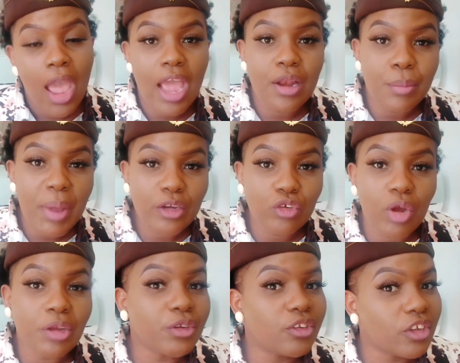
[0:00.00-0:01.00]
and make
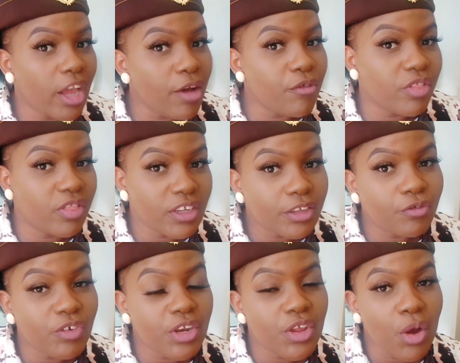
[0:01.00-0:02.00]
sure you share this
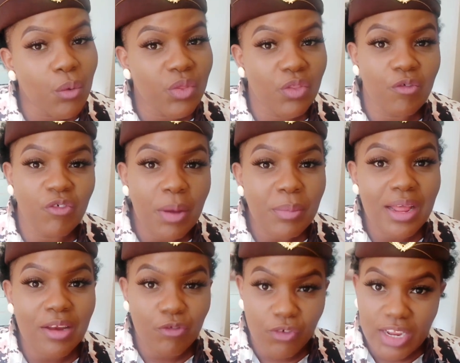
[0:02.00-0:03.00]
video with your
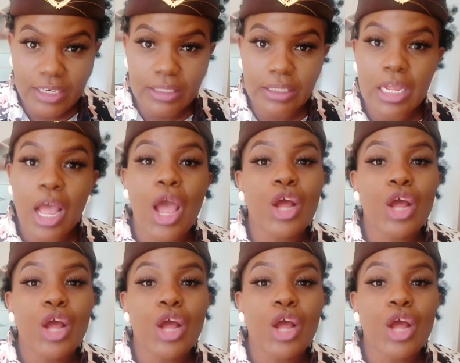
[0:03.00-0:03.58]
family and friends.